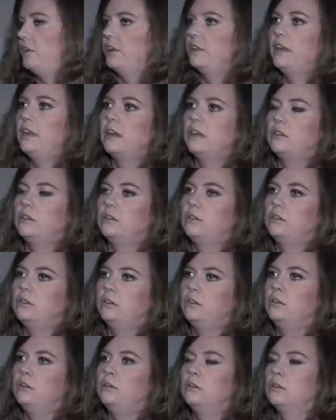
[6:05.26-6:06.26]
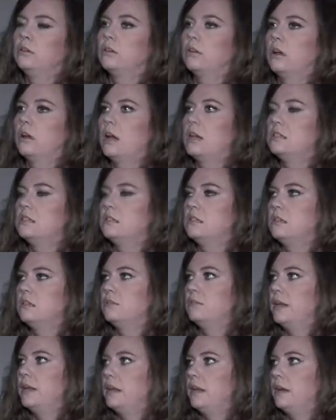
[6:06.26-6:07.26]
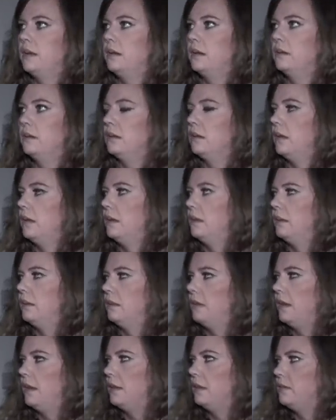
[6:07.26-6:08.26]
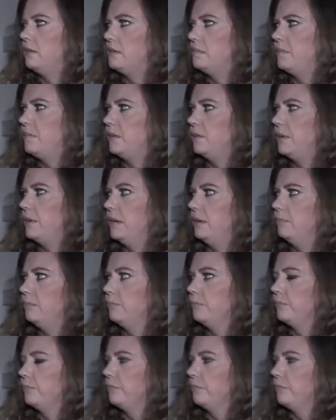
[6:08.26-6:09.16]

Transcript: heard that you are still here in, in this building,